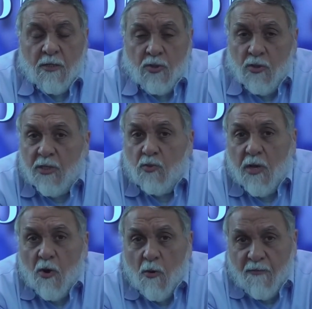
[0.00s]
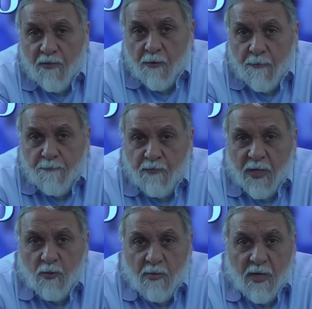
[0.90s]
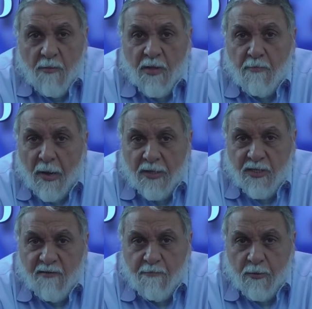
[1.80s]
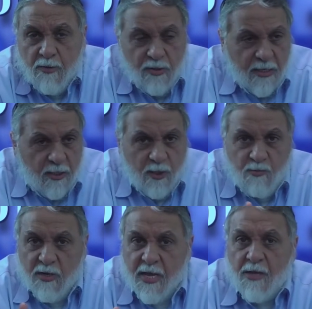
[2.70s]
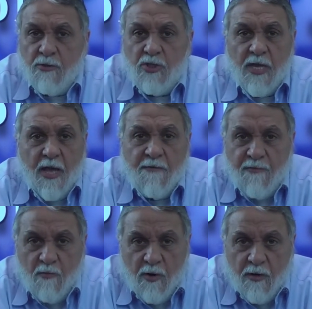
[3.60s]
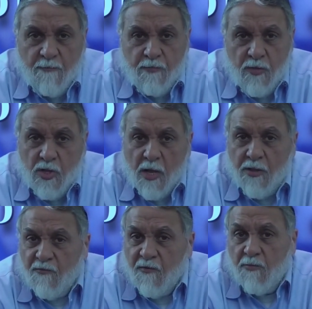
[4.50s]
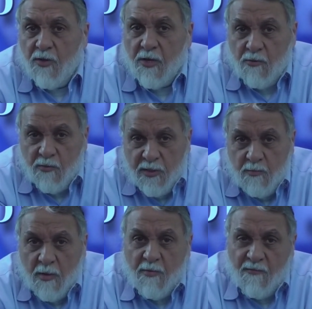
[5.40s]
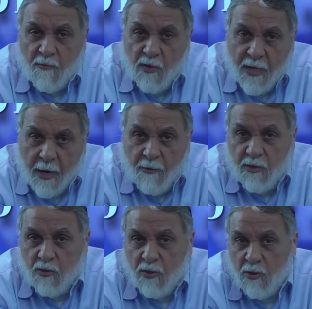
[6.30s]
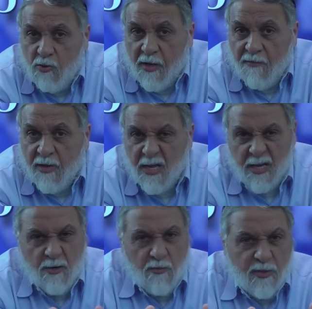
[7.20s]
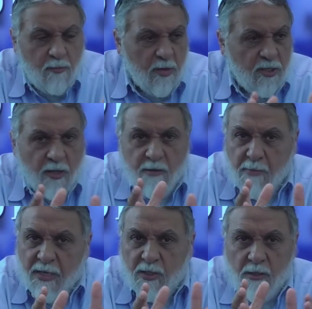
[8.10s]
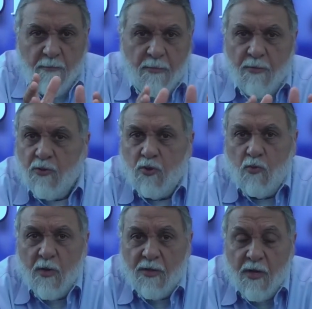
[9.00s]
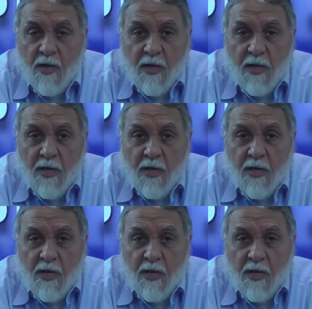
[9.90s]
So that's what I hope for you, that you become that positive person that can spread energy everywhere. Not from the charisma, but from the character that you have. Charisma is only based on the people that you're with.